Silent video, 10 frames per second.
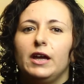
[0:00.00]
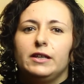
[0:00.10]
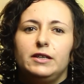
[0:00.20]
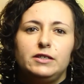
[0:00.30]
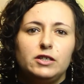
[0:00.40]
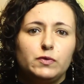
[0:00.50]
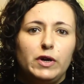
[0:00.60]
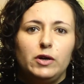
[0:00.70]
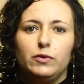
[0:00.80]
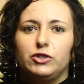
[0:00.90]
This is
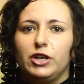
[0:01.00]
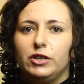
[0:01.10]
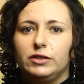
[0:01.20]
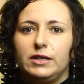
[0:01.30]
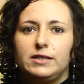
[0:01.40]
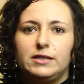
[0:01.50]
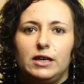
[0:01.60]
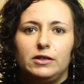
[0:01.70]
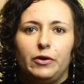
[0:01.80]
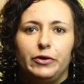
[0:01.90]
where we generally see
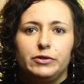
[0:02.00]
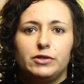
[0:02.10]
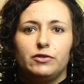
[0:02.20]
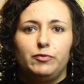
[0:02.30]
the onus of